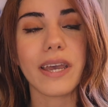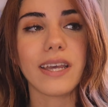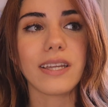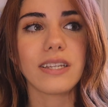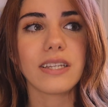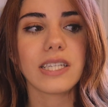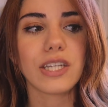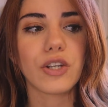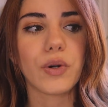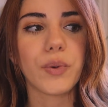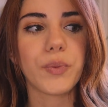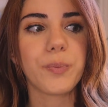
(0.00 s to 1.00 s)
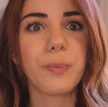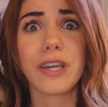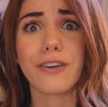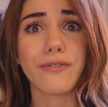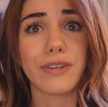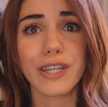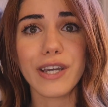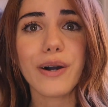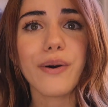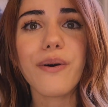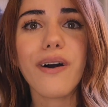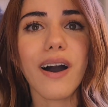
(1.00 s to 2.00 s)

and, you know, make a video.